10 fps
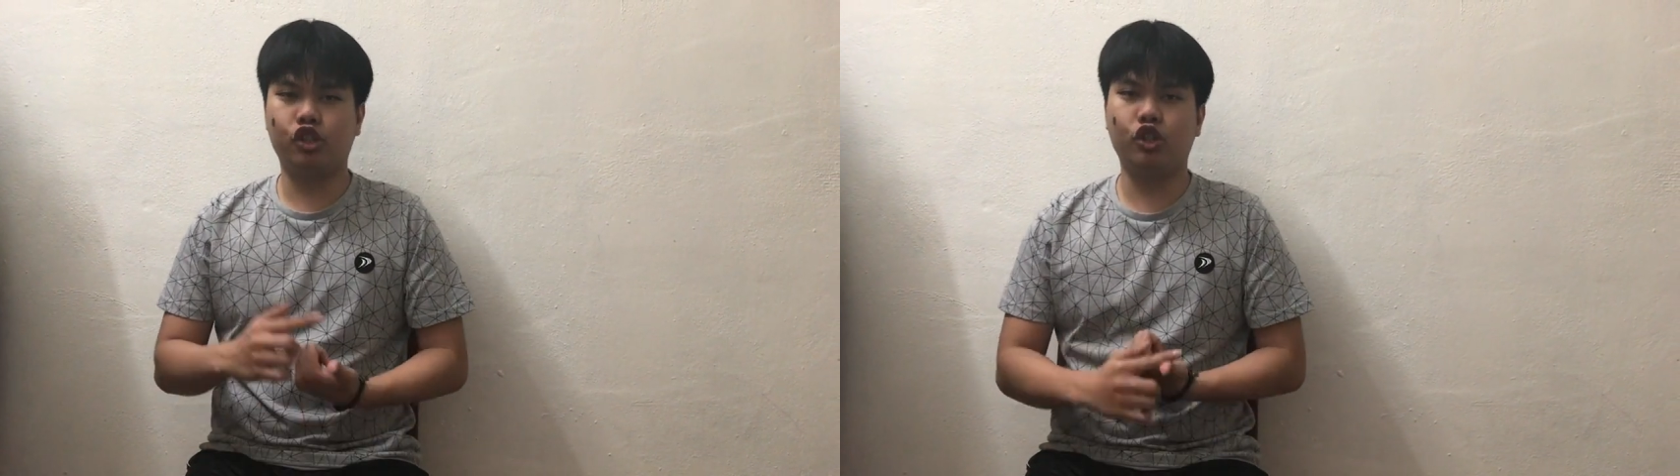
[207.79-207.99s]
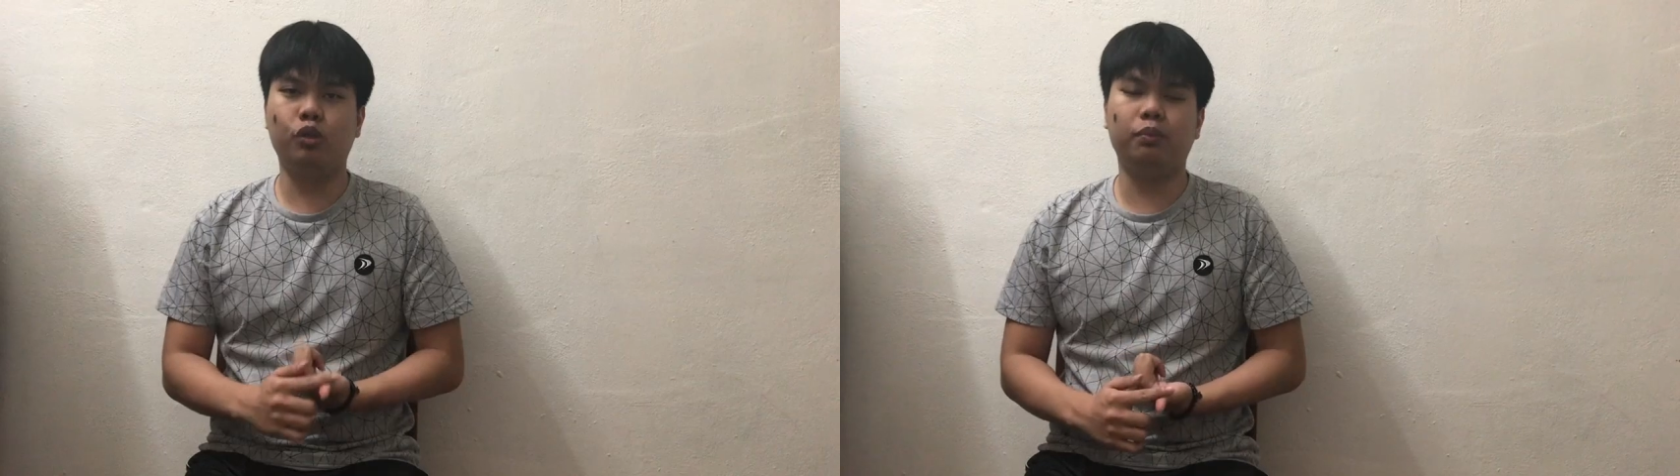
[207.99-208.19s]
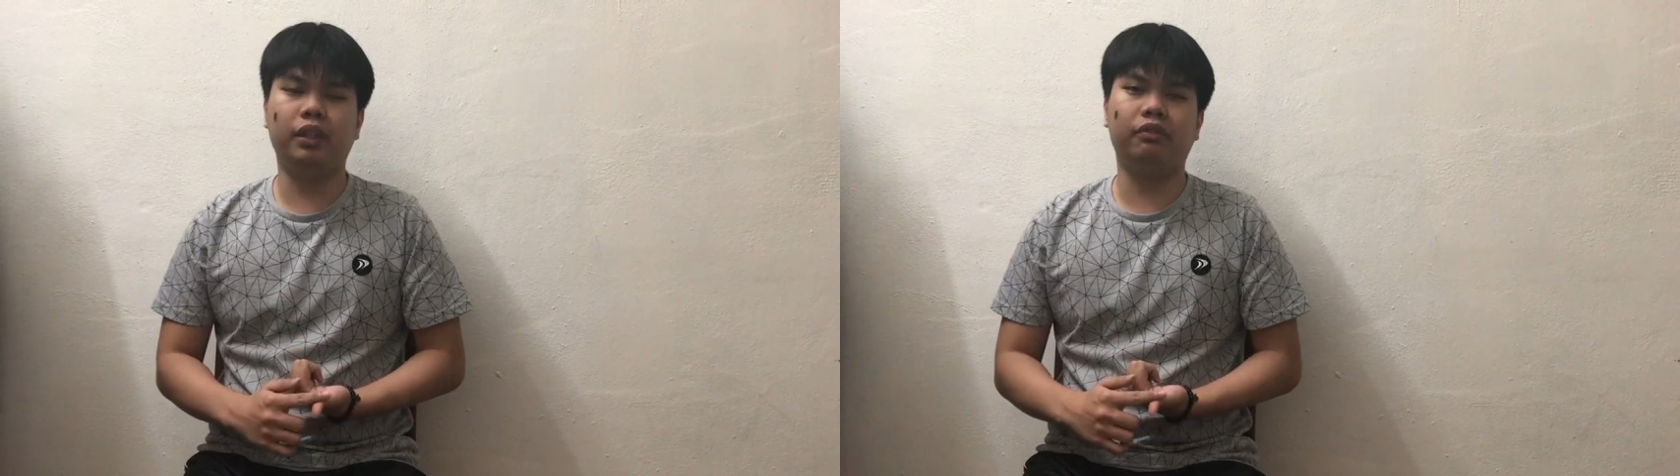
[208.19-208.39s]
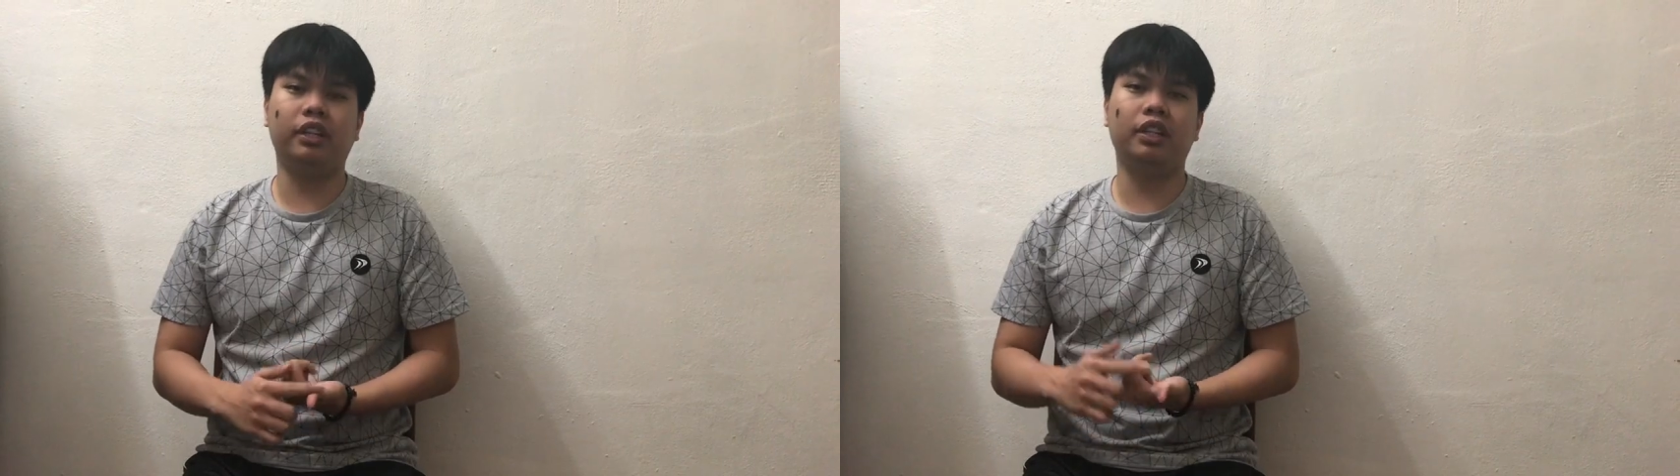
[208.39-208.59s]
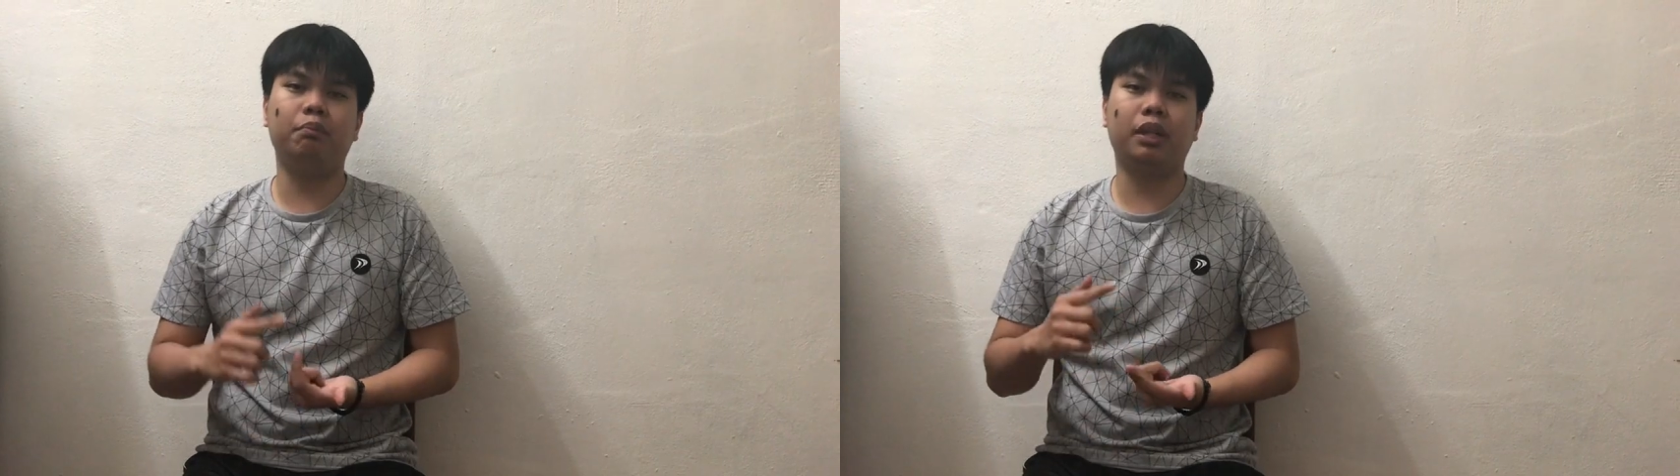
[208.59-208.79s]
group,
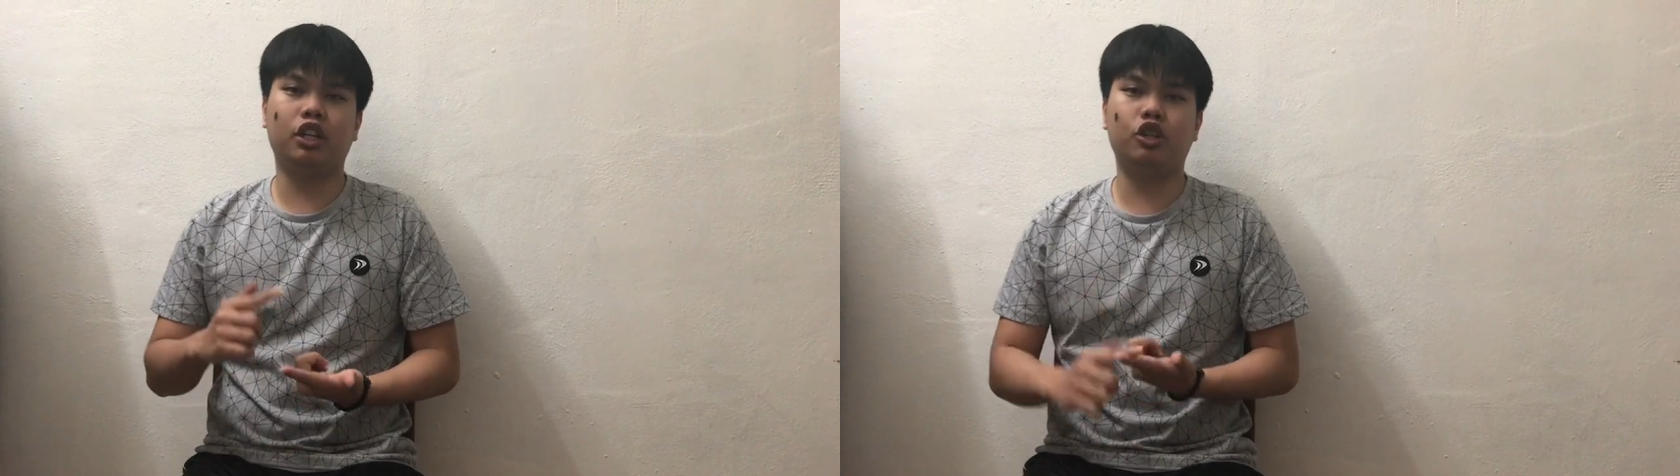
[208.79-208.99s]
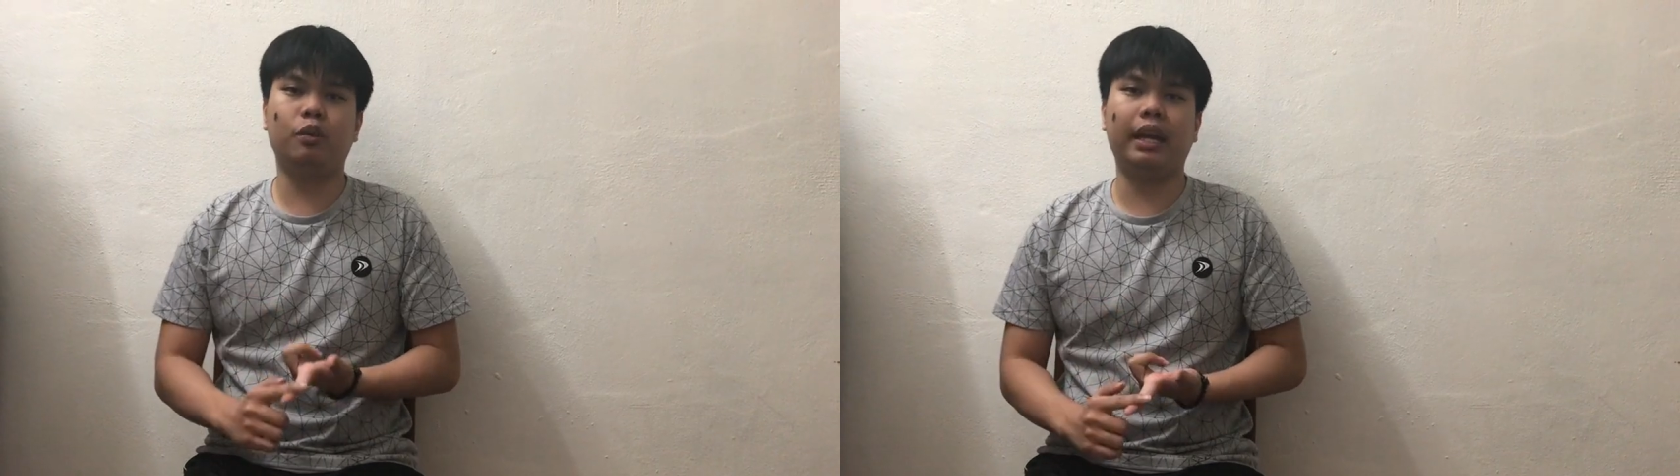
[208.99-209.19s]
different blood group,